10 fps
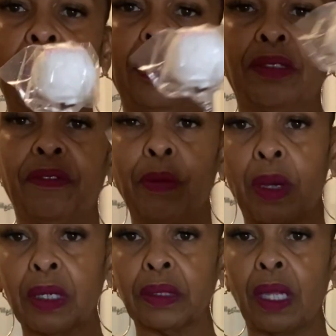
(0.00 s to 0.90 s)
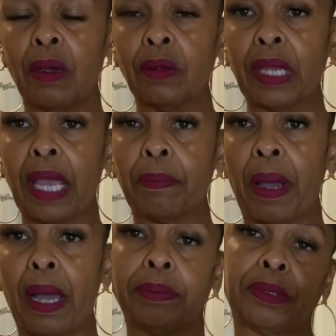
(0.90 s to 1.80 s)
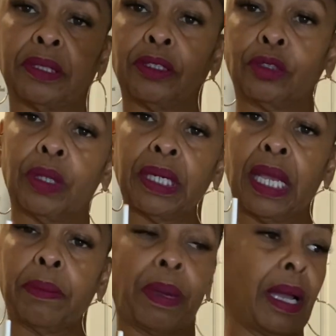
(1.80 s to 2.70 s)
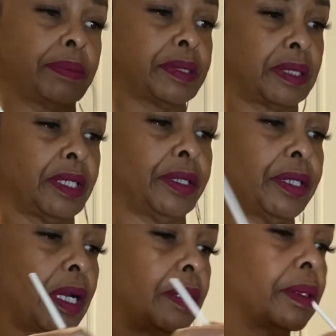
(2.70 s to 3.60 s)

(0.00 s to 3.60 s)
So if you want long cake pops, short cake pops, here you go.